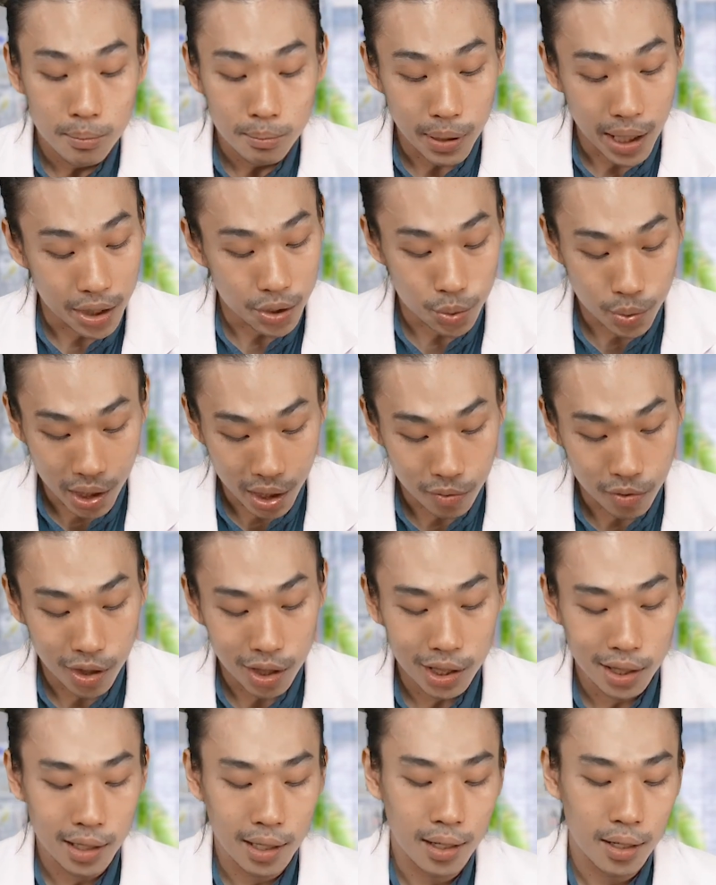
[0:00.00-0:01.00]
By doing
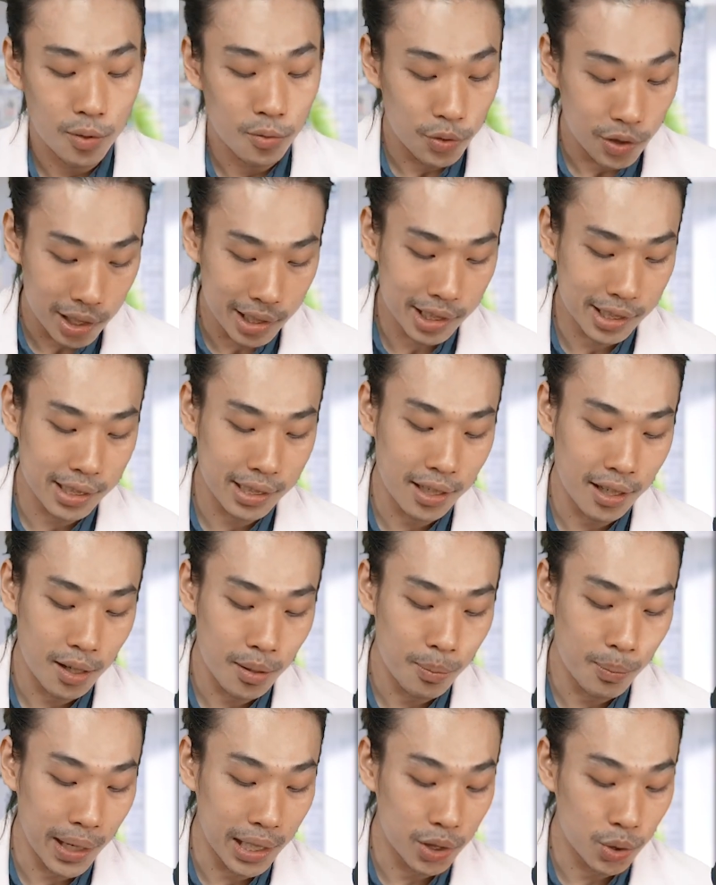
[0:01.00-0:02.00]
what?
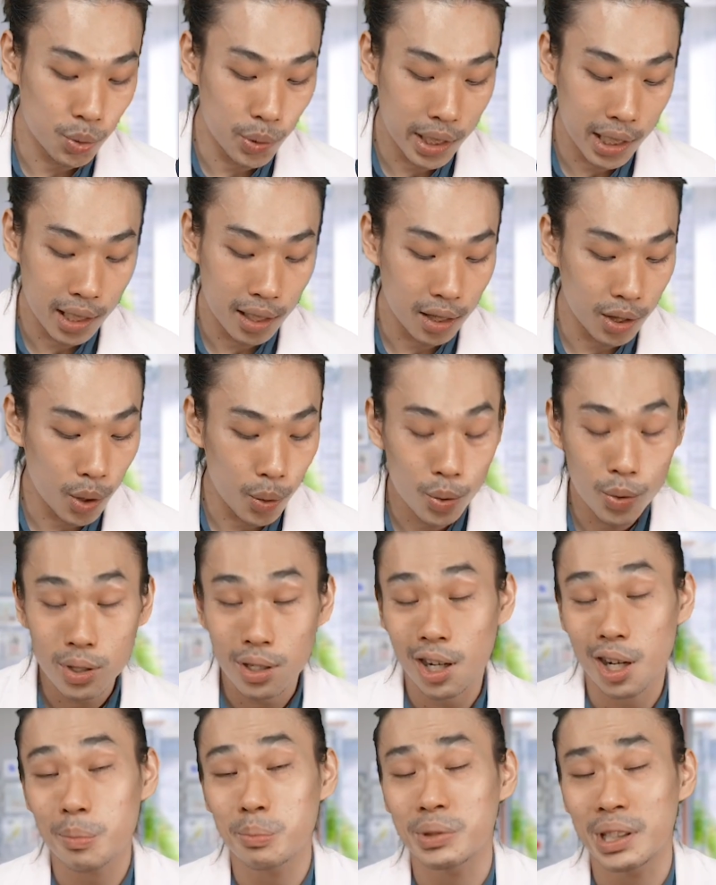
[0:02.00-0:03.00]
First, by doing low
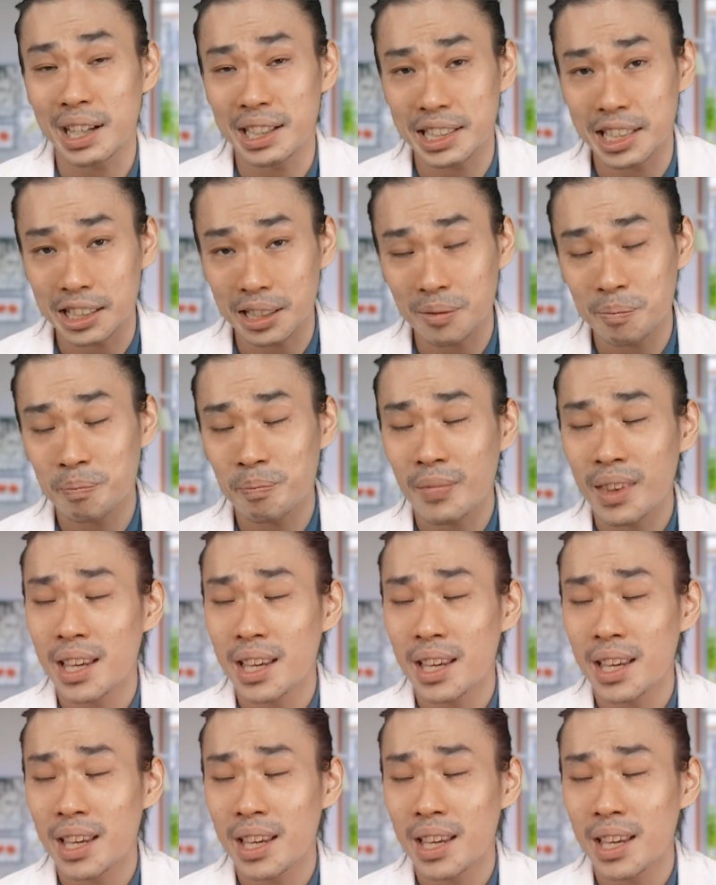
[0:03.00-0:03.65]
carb diet.